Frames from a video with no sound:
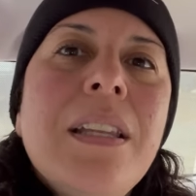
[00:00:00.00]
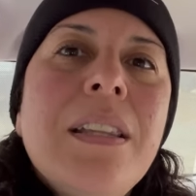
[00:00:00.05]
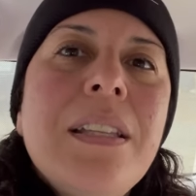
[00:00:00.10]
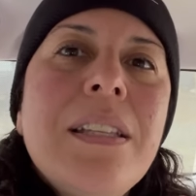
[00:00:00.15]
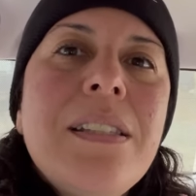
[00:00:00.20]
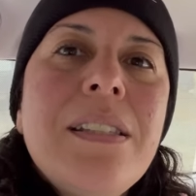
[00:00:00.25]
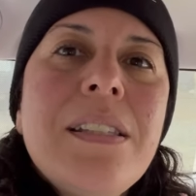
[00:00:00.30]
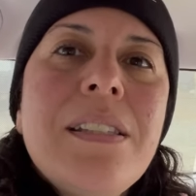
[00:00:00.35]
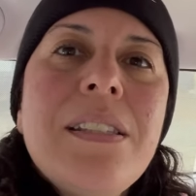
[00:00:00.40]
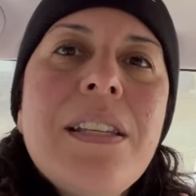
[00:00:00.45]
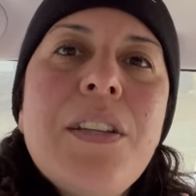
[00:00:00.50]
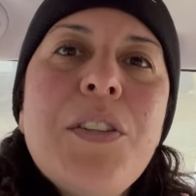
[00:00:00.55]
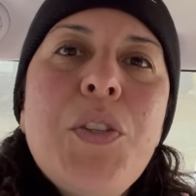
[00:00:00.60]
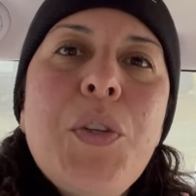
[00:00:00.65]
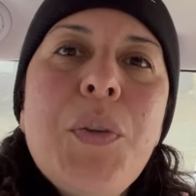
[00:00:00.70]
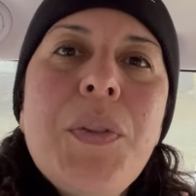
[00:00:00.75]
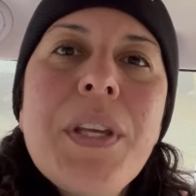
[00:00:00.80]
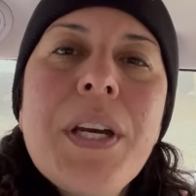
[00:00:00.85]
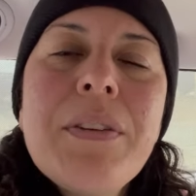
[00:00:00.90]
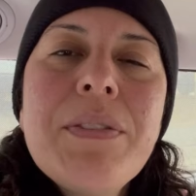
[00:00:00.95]
This is a
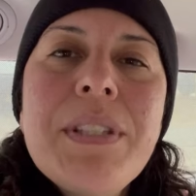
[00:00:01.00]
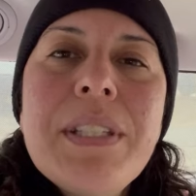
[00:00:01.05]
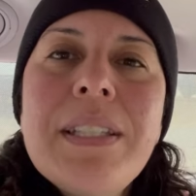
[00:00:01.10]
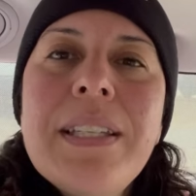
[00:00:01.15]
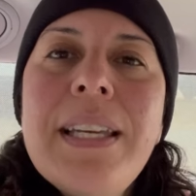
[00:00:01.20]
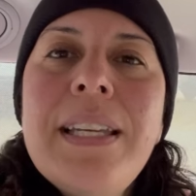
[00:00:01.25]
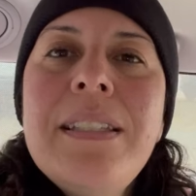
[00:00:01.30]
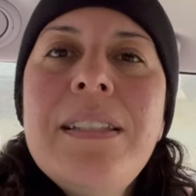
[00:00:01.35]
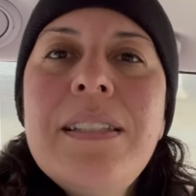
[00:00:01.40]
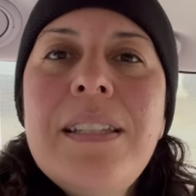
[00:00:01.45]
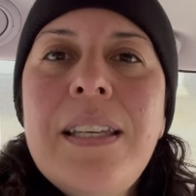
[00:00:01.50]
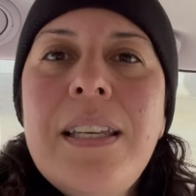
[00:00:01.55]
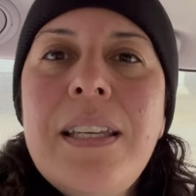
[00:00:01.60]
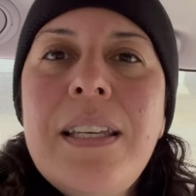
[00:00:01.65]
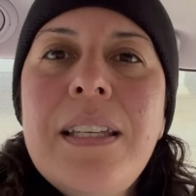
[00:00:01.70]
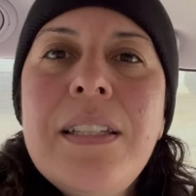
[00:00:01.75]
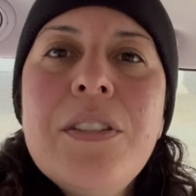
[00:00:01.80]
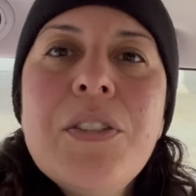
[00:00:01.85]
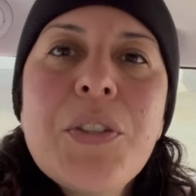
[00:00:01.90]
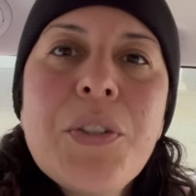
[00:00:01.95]

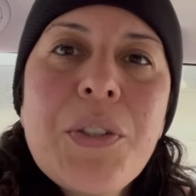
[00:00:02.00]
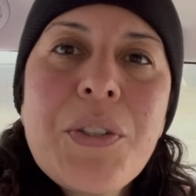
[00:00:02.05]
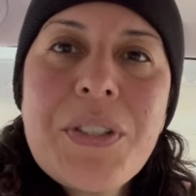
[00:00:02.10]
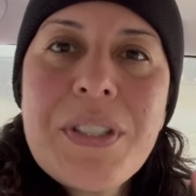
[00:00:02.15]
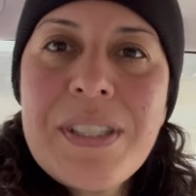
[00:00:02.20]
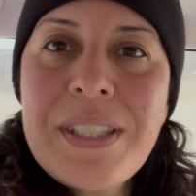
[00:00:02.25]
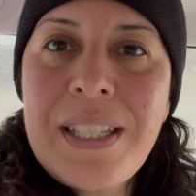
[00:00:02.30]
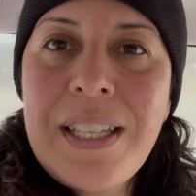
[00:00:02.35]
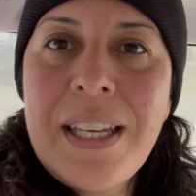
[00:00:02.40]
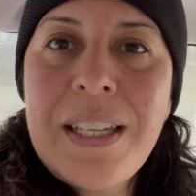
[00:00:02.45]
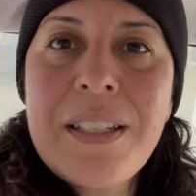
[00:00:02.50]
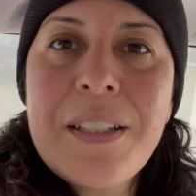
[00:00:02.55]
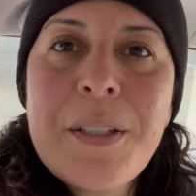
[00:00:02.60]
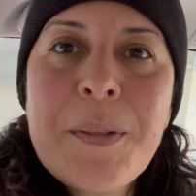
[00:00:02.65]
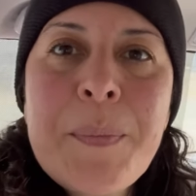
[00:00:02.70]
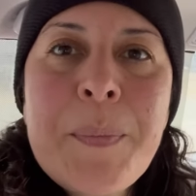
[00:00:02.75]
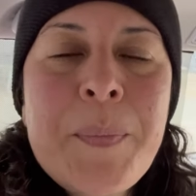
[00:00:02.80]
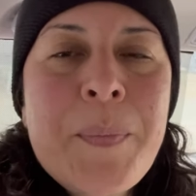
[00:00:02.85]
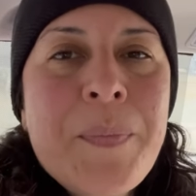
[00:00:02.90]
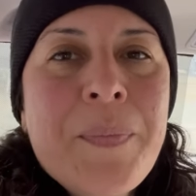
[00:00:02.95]
2018 Toyota Sienna